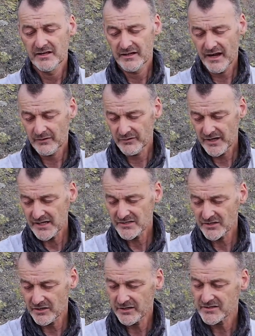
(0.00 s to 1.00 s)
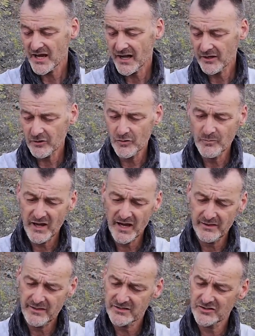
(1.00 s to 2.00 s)
Now these are a technical mitt.
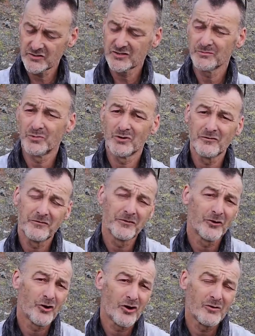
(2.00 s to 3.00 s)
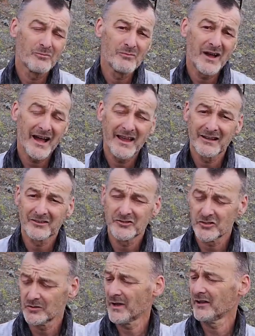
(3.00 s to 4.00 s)
They're suitable for high
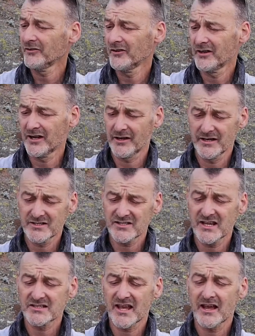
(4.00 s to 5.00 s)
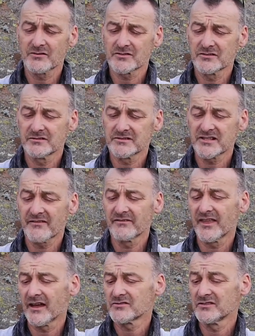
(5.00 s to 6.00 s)
altitude mountaineering, 6,000,
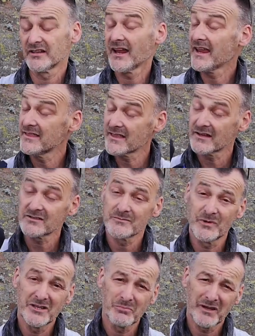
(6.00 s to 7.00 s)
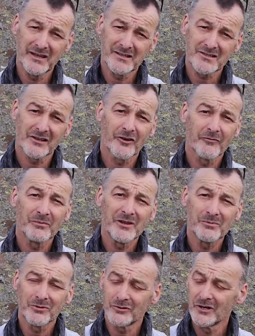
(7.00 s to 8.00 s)
7,000 and 8,000 meter peaks. A lot of
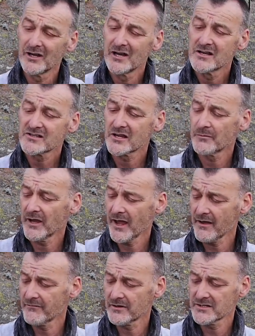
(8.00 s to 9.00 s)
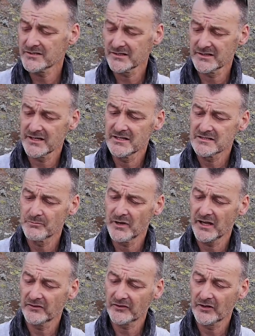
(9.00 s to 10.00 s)
people summit Everest in these
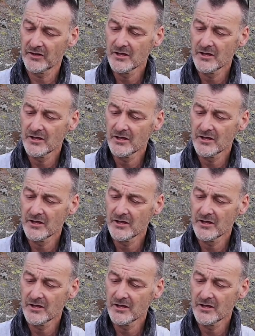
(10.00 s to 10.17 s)
mitts.